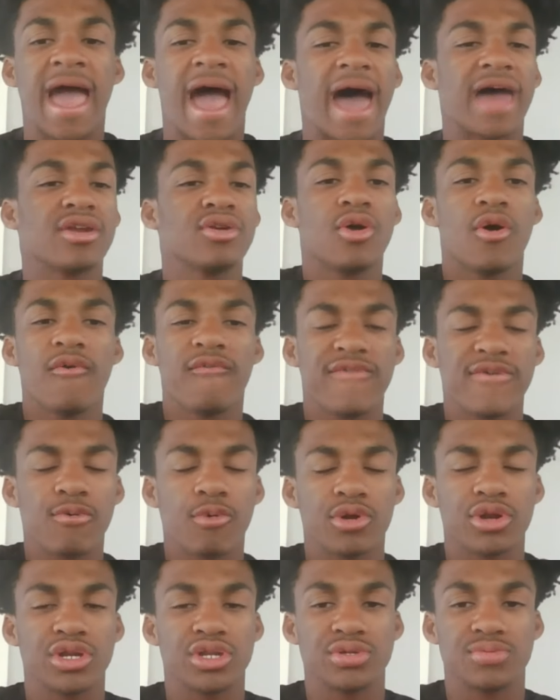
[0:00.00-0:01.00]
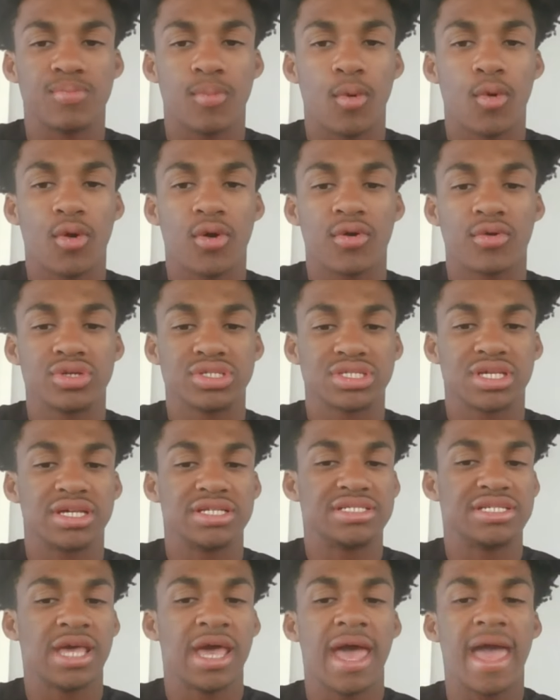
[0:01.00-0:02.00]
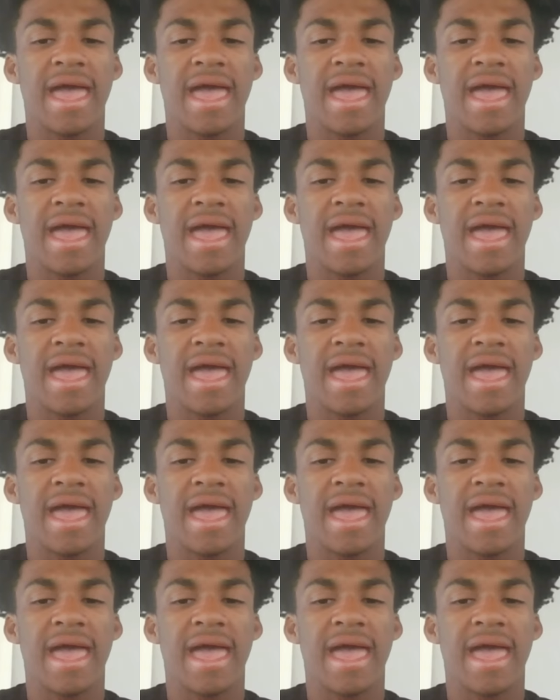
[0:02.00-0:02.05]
I don't know if he wanted it more. It was because